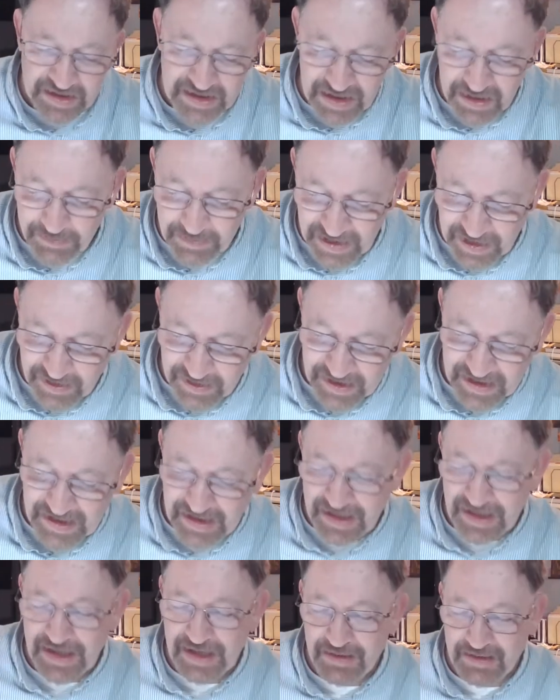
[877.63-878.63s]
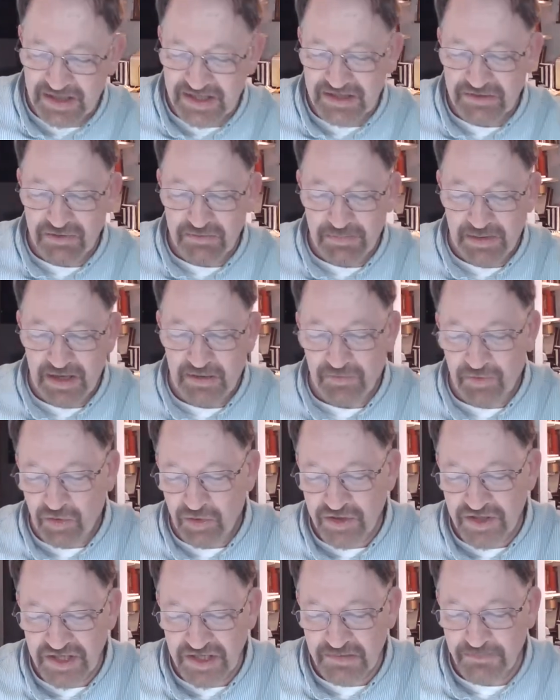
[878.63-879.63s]
in America? And this would be, of
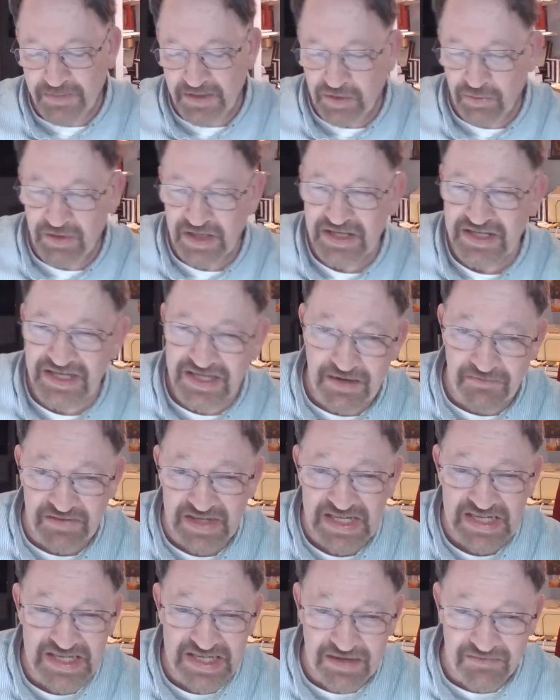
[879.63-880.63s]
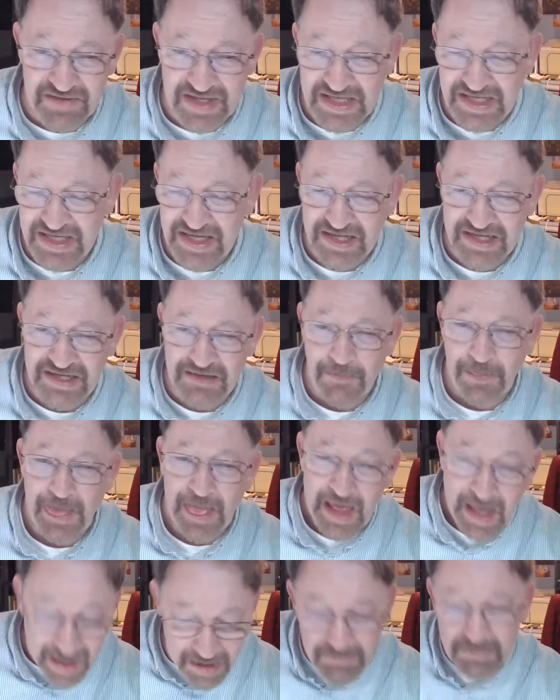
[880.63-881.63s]
course, between 1776
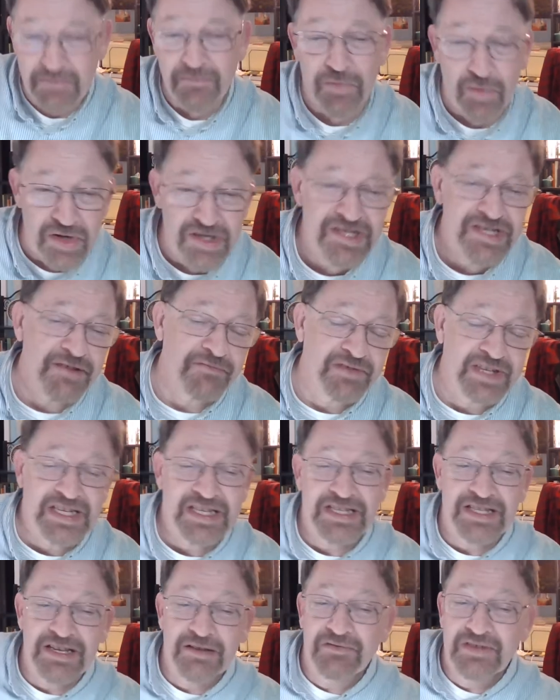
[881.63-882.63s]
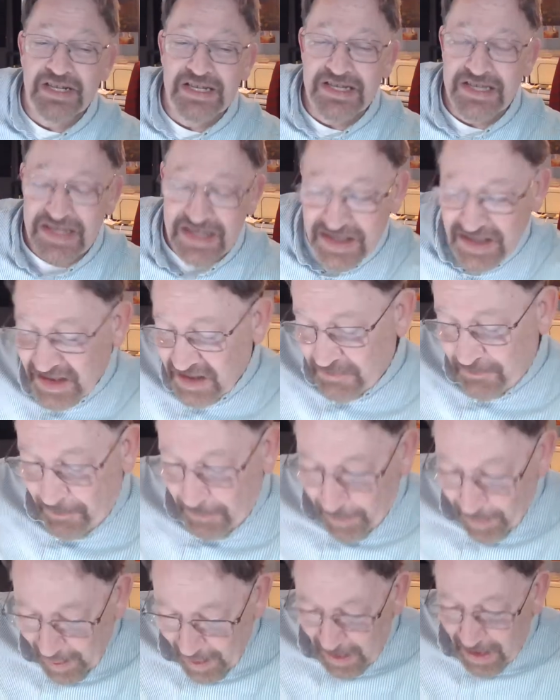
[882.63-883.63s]
and before 1776,
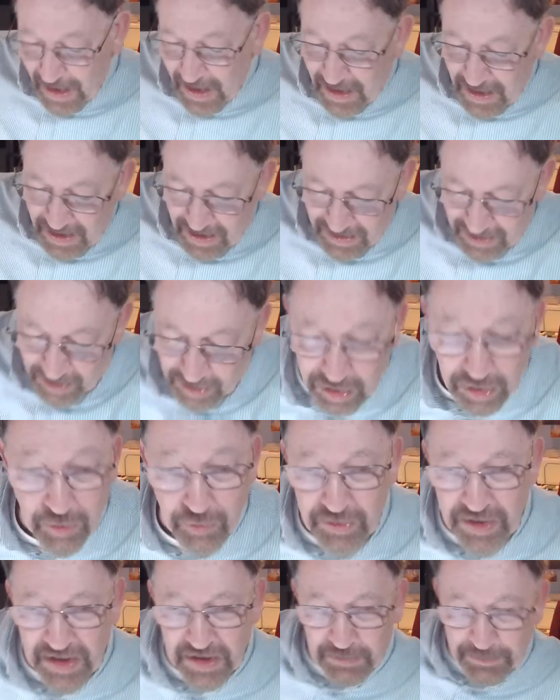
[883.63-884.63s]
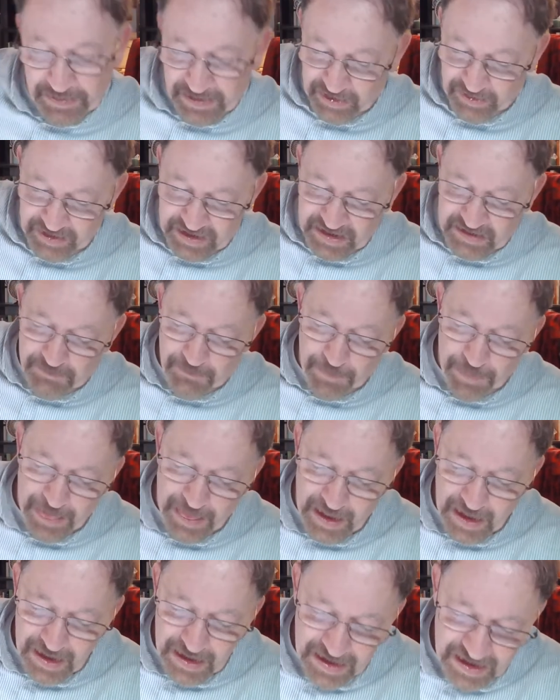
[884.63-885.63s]
uh, the colonial period,
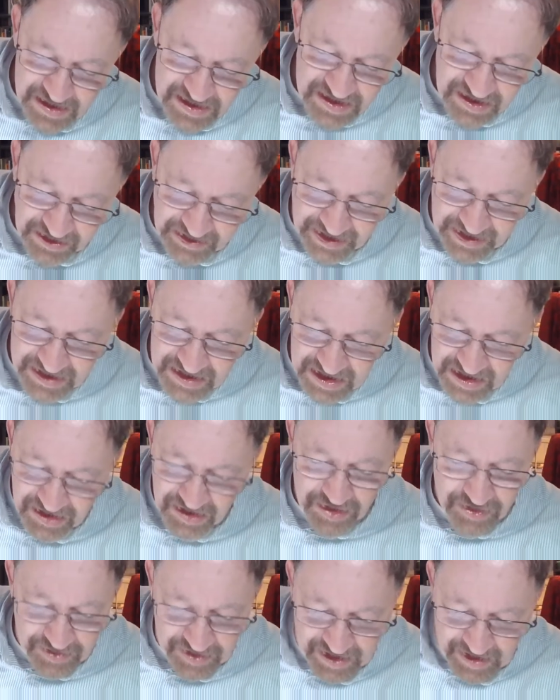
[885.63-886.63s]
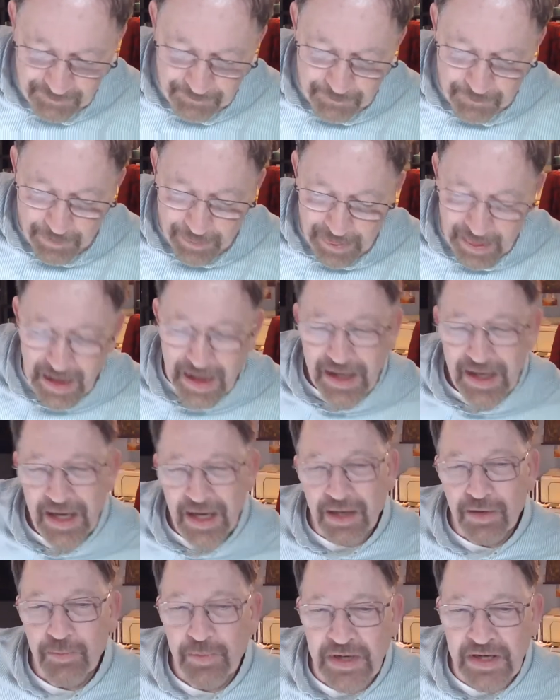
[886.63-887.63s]
until 1830.
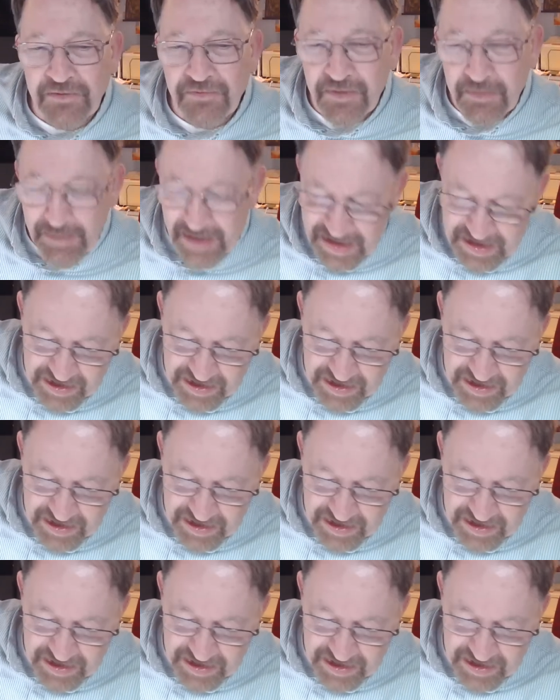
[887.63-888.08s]
I'll read from my